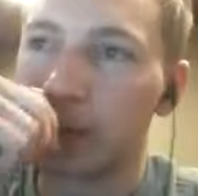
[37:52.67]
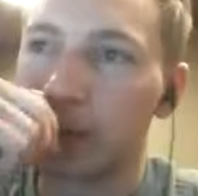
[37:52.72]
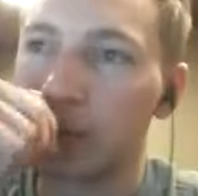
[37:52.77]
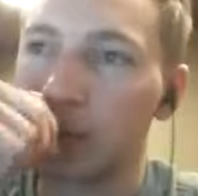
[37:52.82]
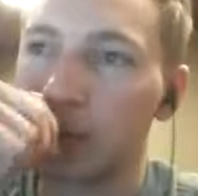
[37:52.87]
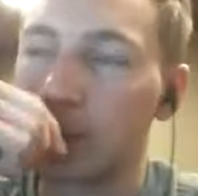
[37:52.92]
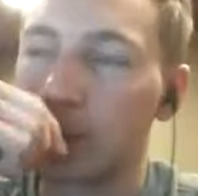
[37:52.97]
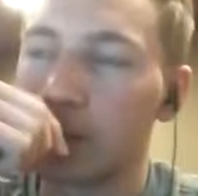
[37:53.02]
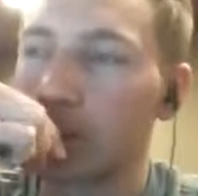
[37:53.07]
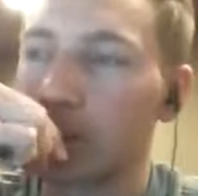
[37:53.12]

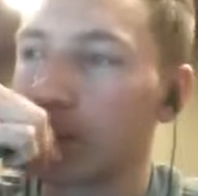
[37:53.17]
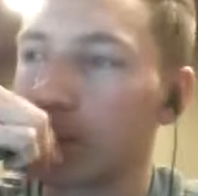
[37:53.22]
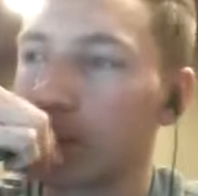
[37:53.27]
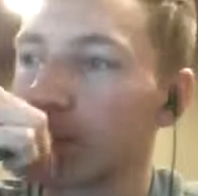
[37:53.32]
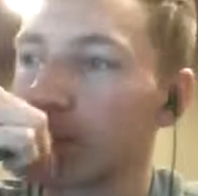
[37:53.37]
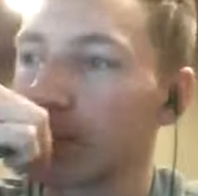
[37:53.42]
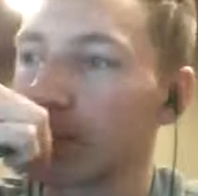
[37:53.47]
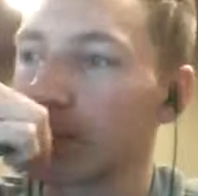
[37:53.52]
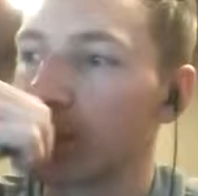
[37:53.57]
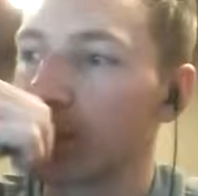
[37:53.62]
cool.
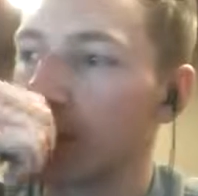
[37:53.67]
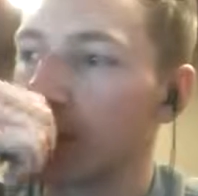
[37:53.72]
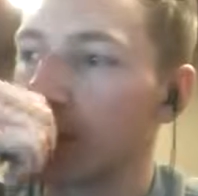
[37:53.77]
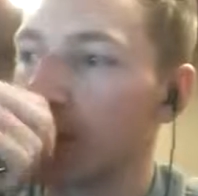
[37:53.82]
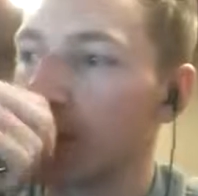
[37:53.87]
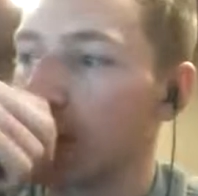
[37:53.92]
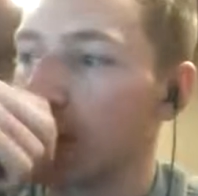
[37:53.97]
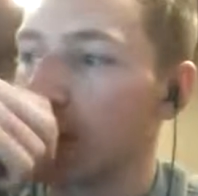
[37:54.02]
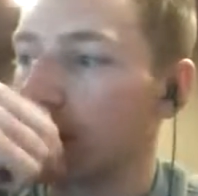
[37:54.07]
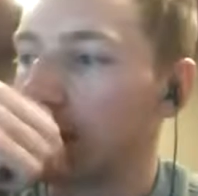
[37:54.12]

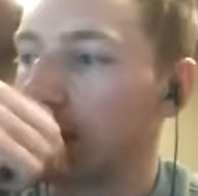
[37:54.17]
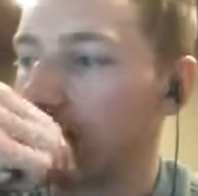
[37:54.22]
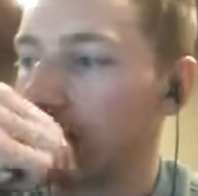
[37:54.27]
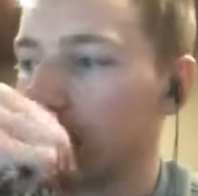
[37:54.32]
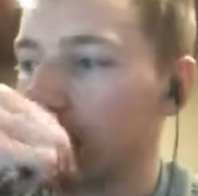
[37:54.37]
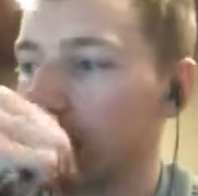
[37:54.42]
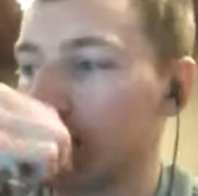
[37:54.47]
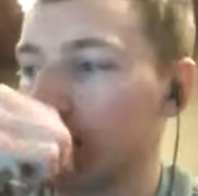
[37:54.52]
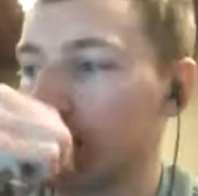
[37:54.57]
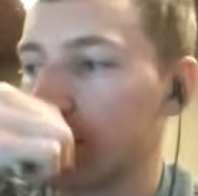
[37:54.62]
All
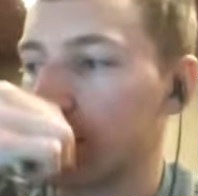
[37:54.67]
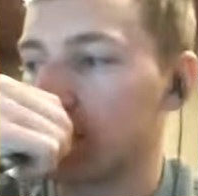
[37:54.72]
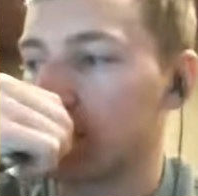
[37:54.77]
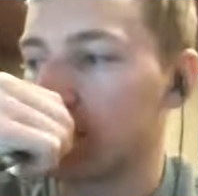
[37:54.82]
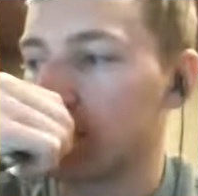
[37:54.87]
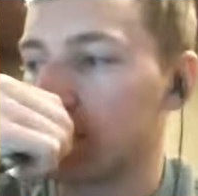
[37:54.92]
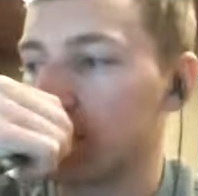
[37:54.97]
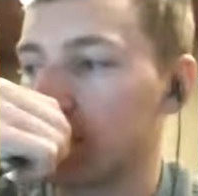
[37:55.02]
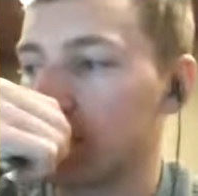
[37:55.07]
right. Well,